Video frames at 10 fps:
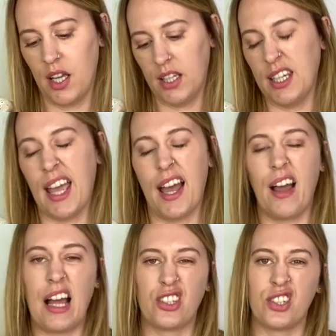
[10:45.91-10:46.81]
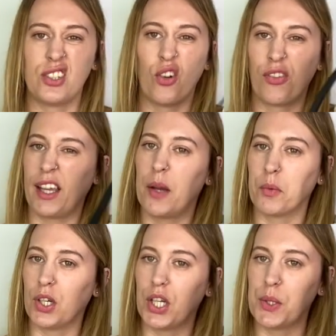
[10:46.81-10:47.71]
yeah, I just don't think I'm
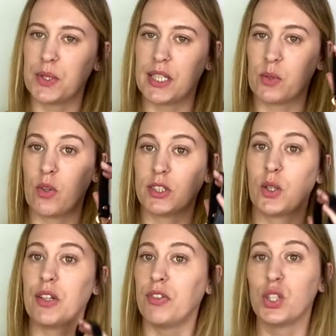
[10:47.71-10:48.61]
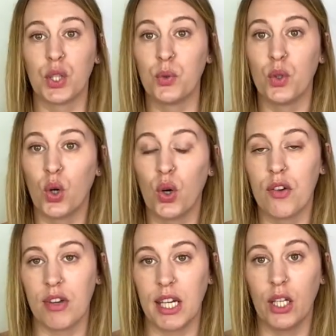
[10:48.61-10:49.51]
going to use this one. So if you do know of
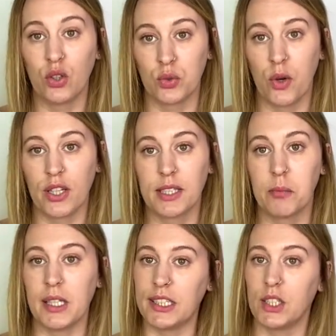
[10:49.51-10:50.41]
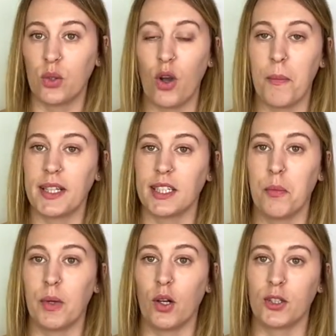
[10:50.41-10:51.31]
any good ones, please do comment down
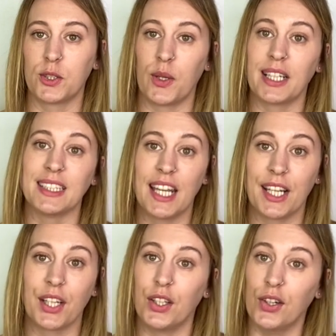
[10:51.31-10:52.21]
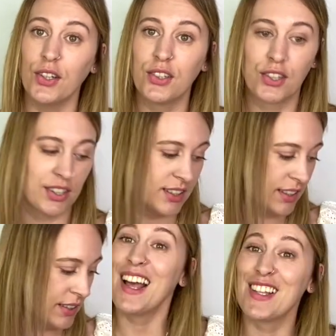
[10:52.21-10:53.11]
below so I can take a look.
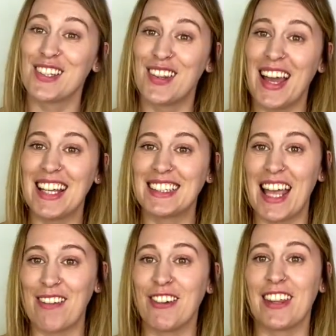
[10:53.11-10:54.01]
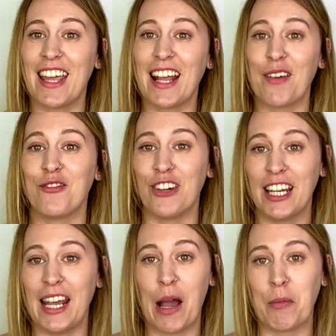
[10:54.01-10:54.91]
So that is everything. I'm really
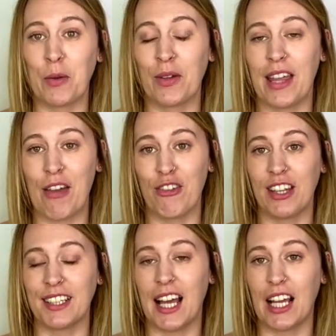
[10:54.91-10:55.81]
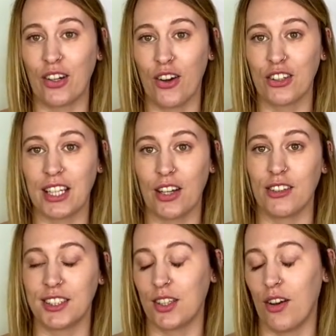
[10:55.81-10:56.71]
happy with everything that I got. I
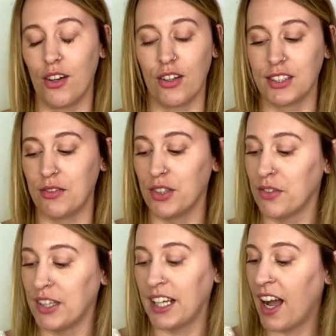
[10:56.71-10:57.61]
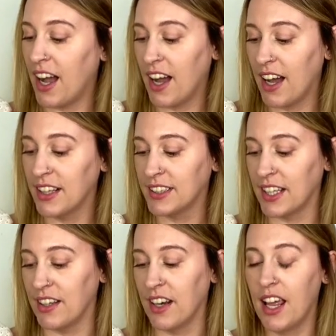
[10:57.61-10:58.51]
also got lots of lovely cards,
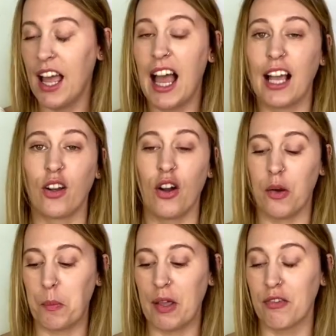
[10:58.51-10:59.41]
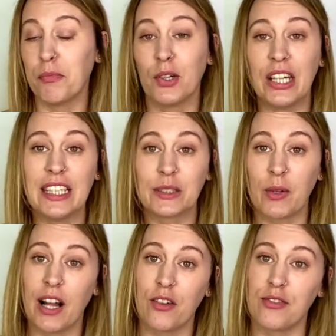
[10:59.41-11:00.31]
and I got a bit of money as
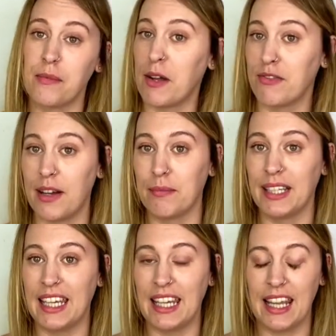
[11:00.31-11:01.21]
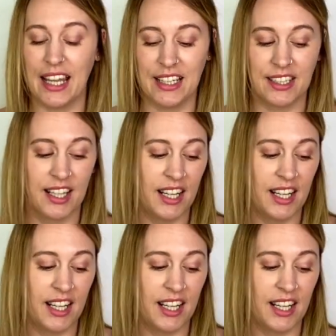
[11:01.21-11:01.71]
well from my family. And